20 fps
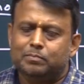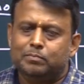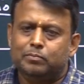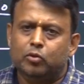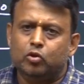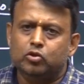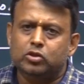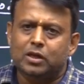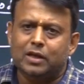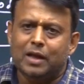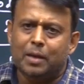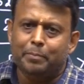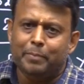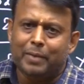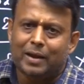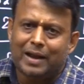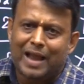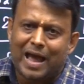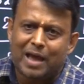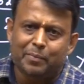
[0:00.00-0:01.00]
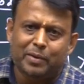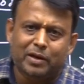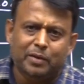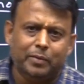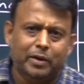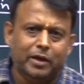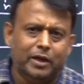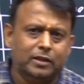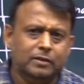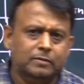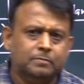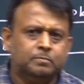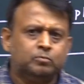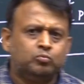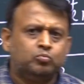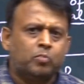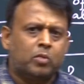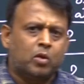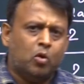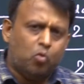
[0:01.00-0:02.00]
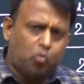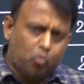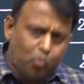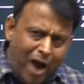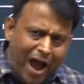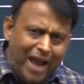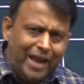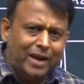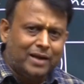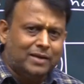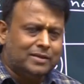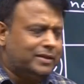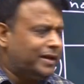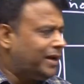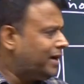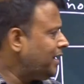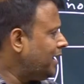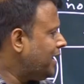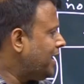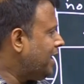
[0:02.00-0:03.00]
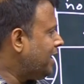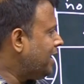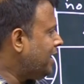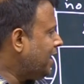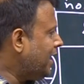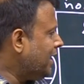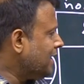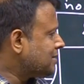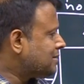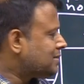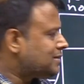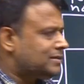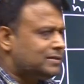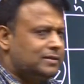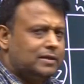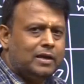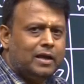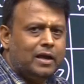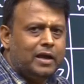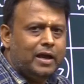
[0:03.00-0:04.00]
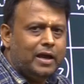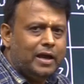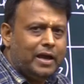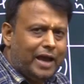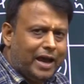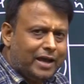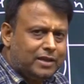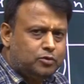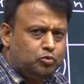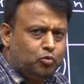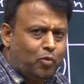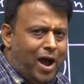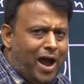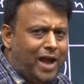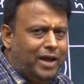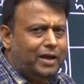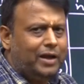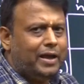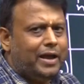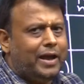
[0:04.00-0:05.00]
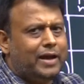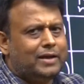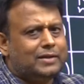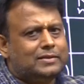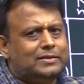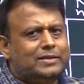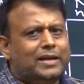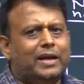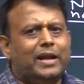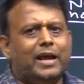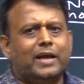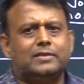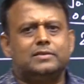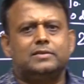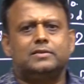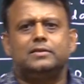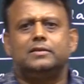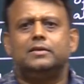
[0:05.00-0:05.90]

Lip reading: Both dumbbell lie between y and z, and hence xy and zx